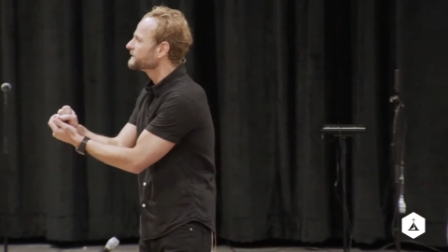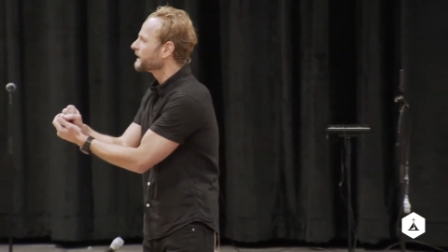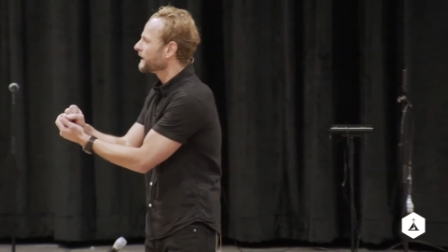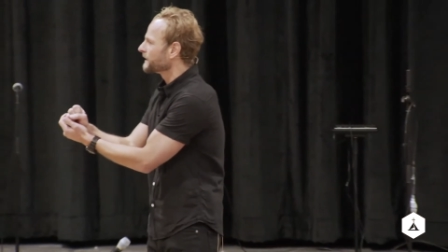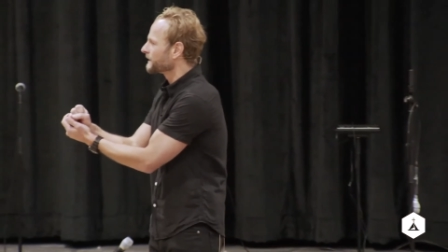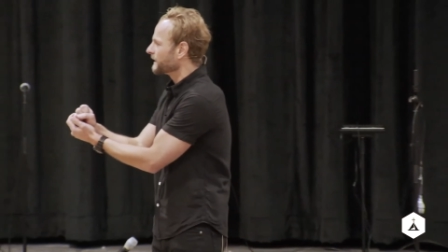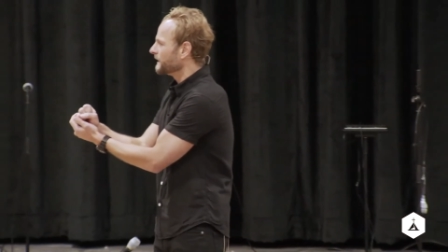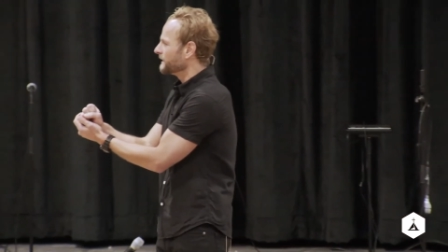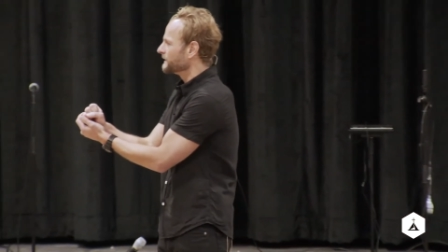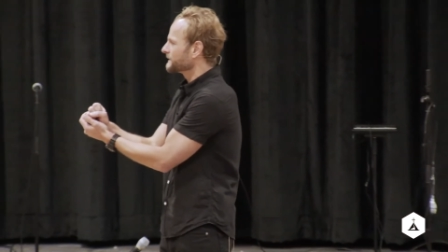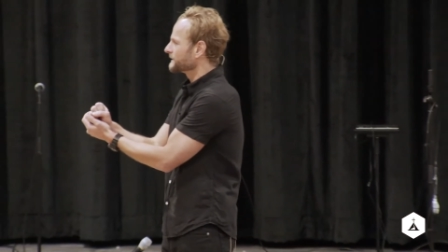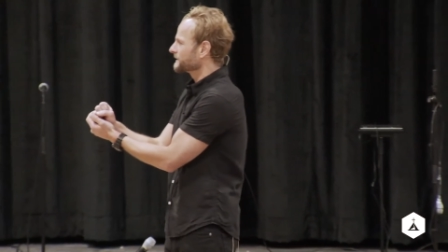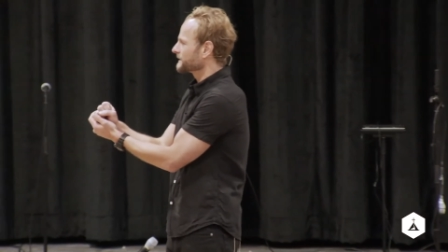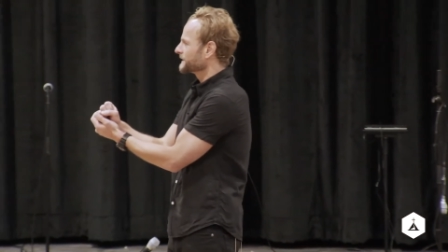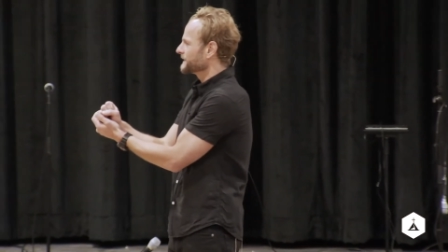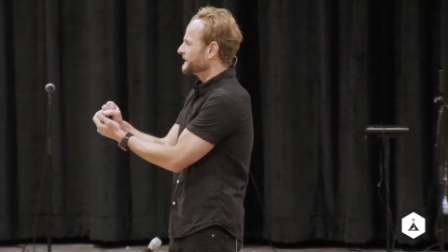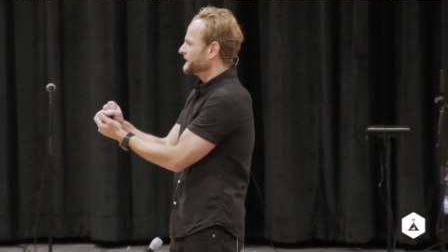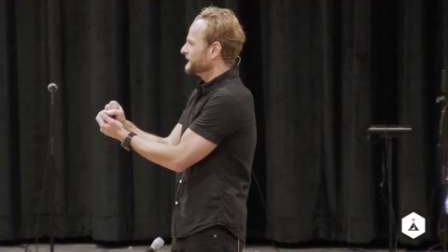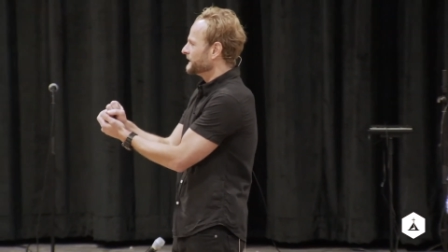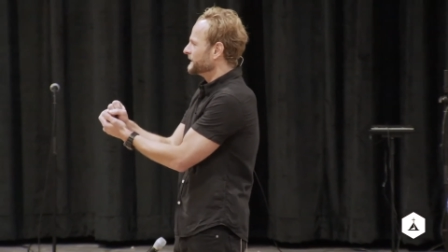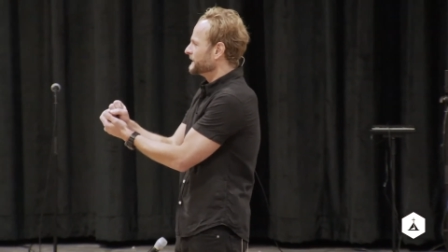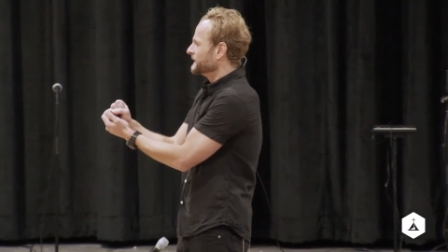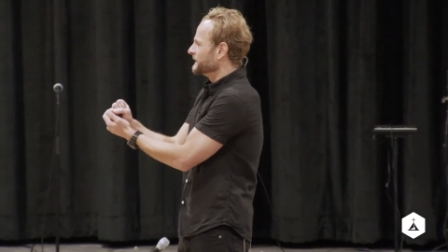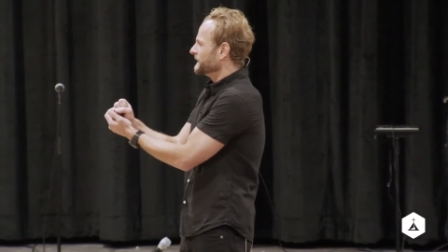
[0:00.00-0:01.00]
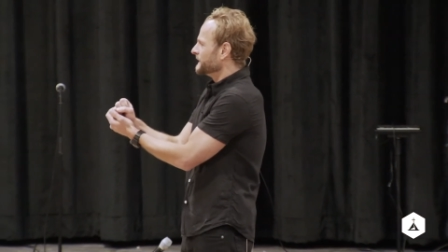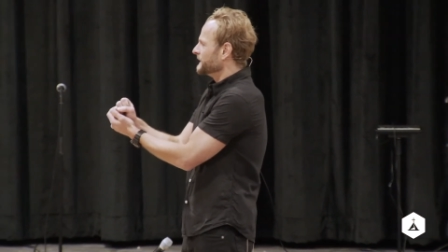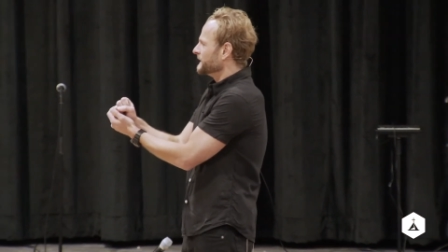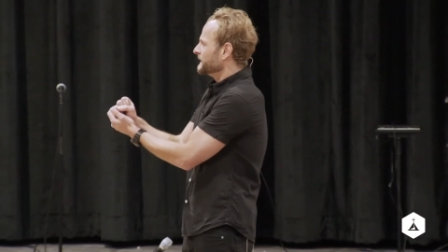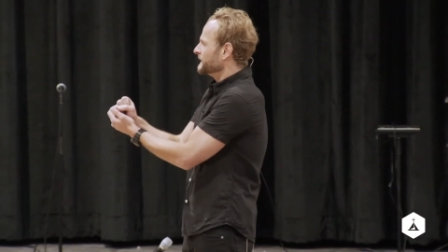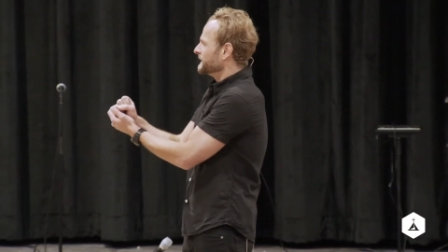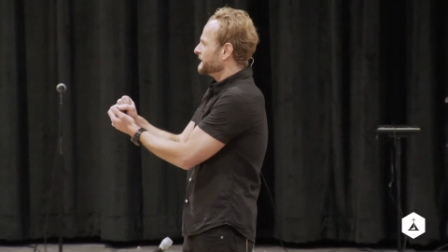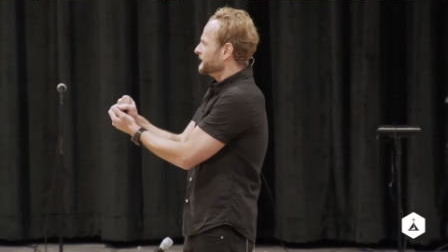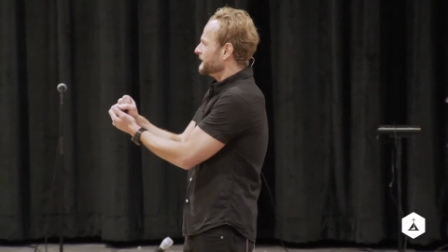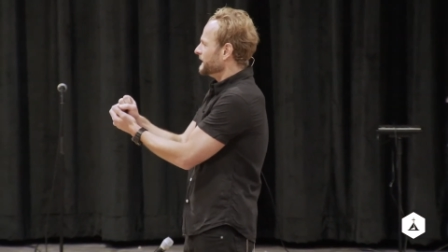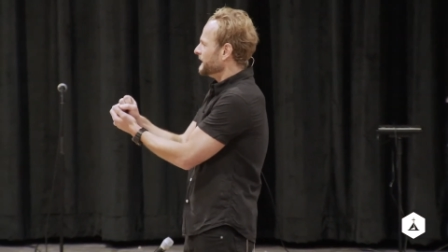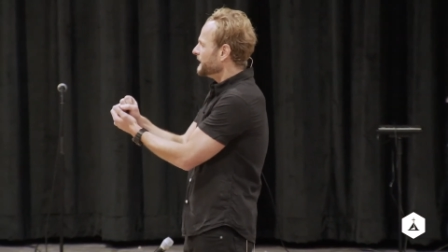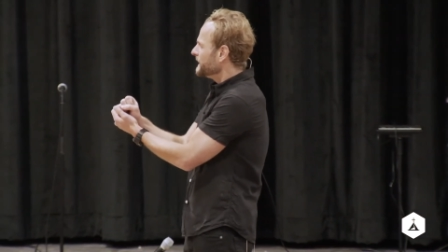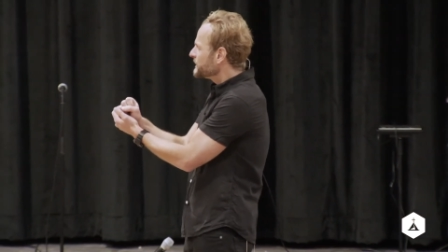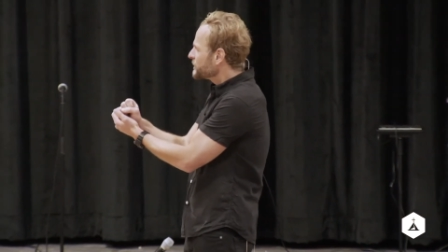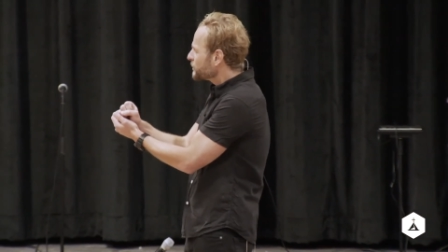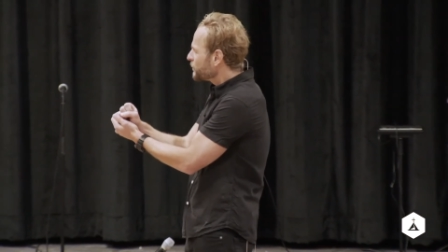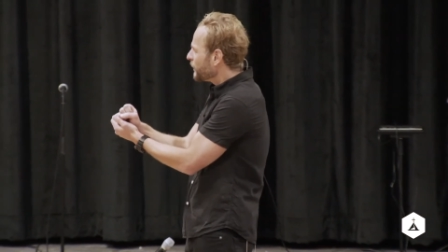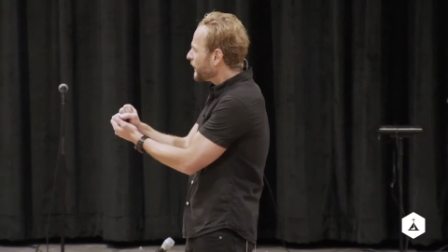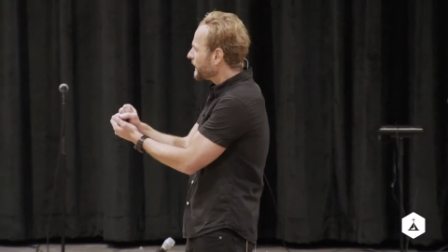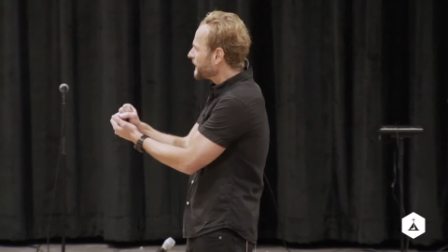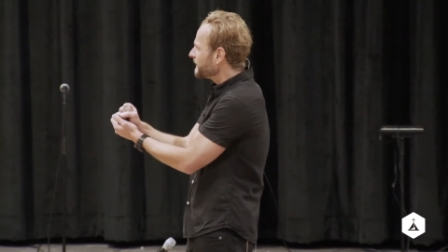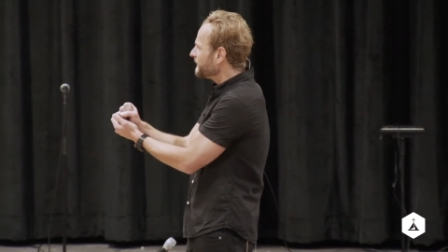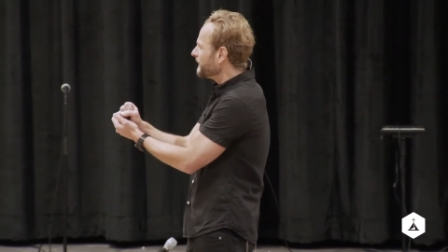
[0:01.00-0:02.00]
on us. Each
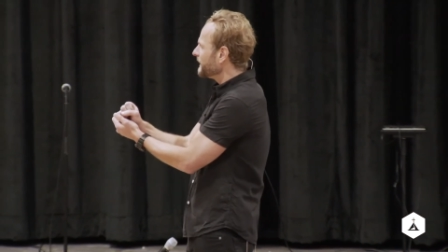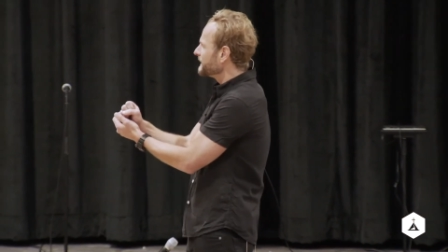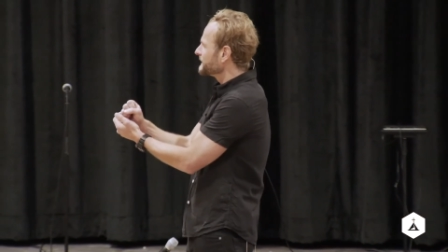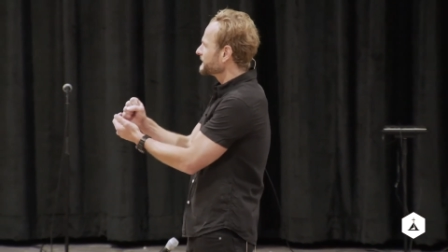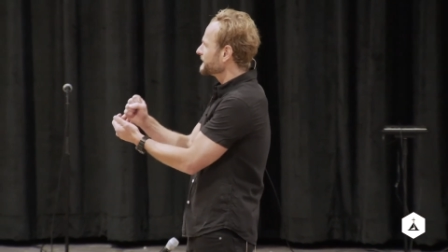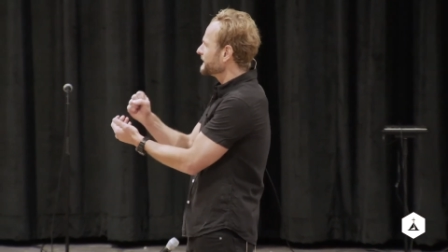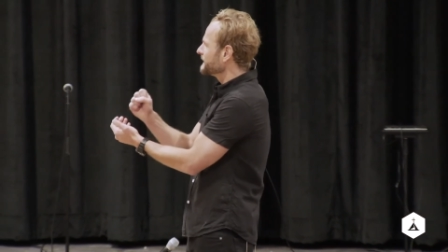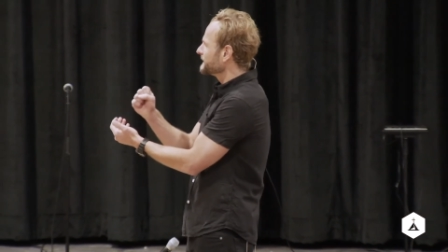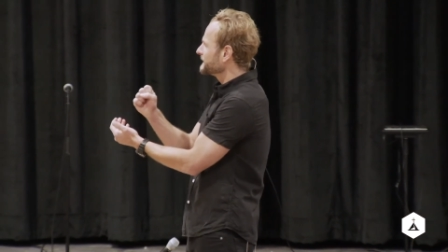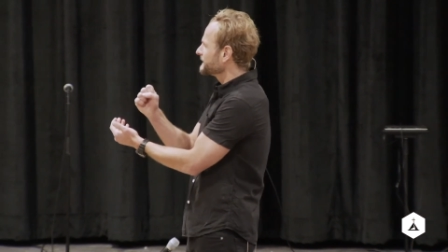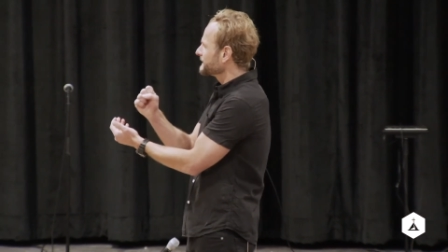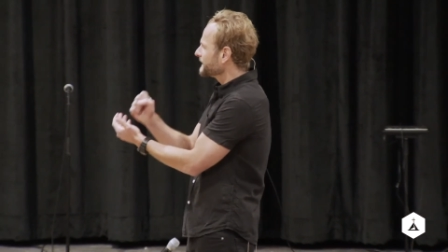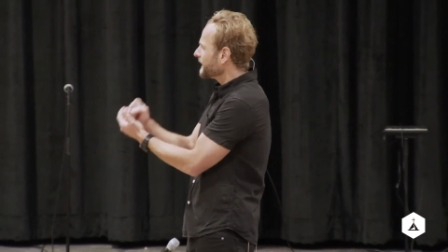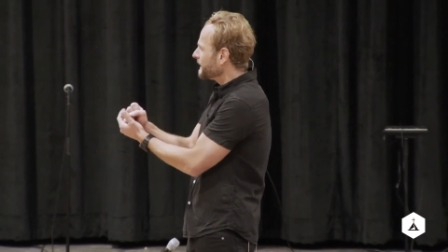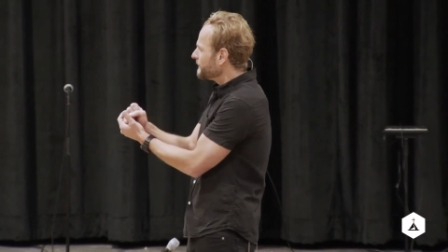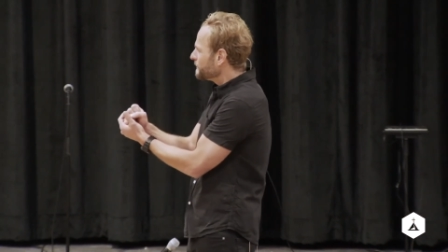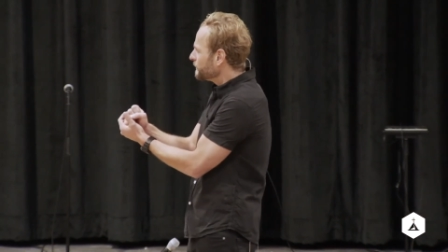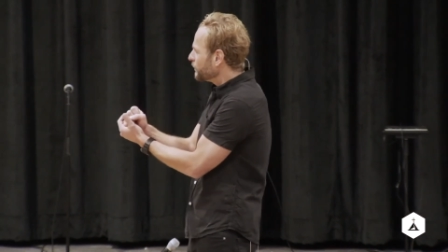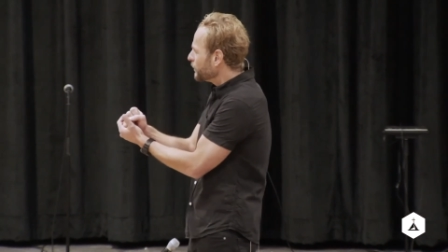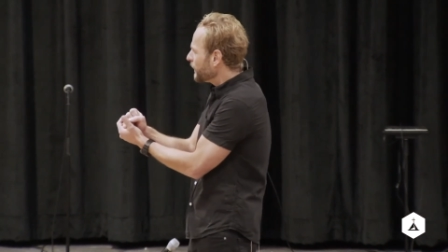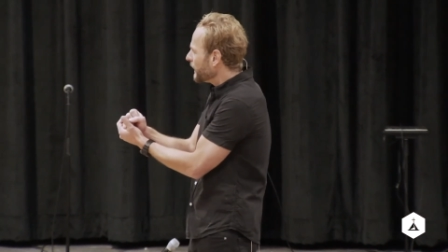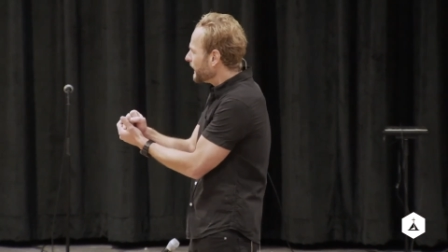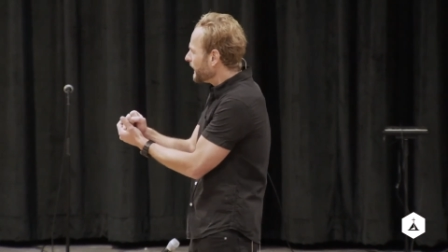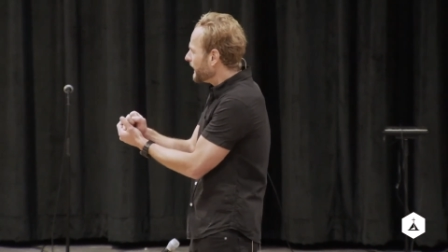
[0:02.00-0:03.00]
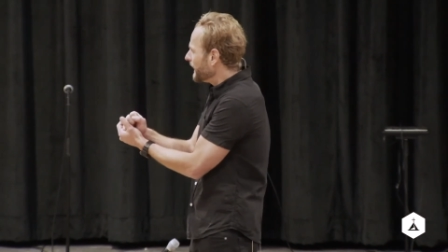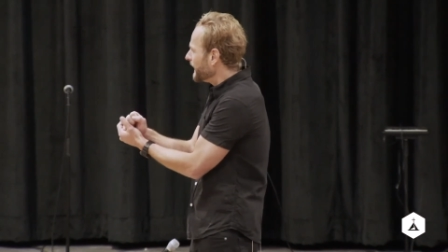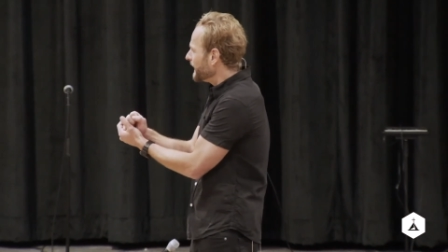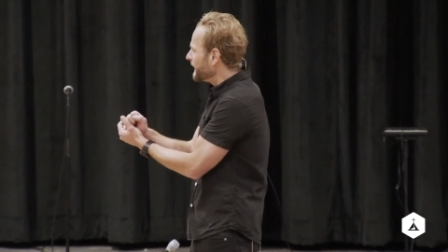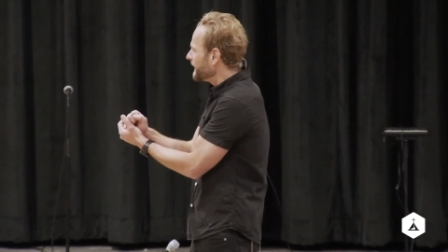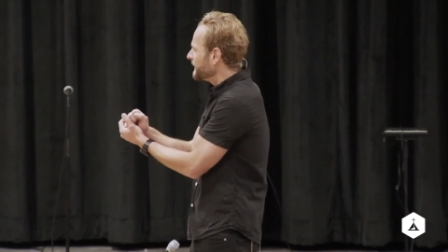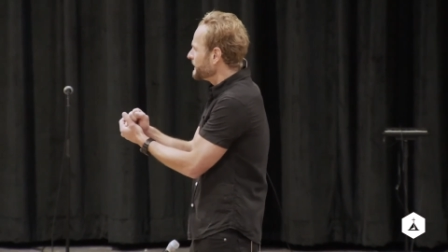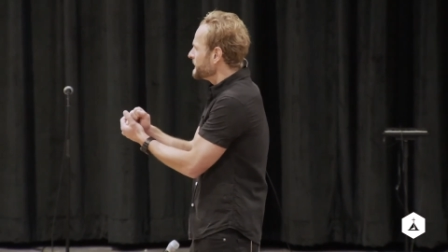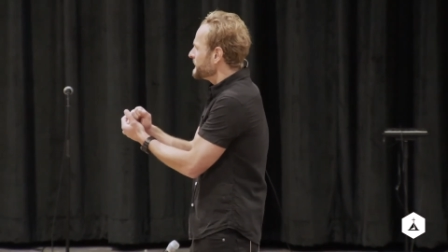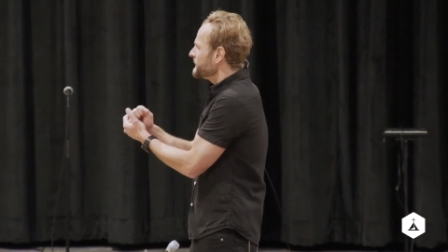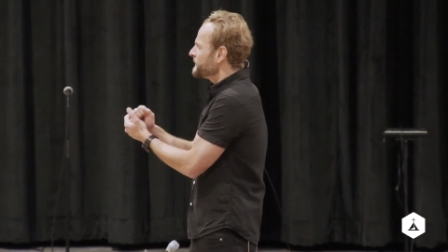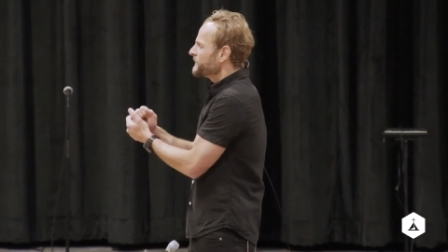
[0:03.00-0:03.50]
one of us, in some way,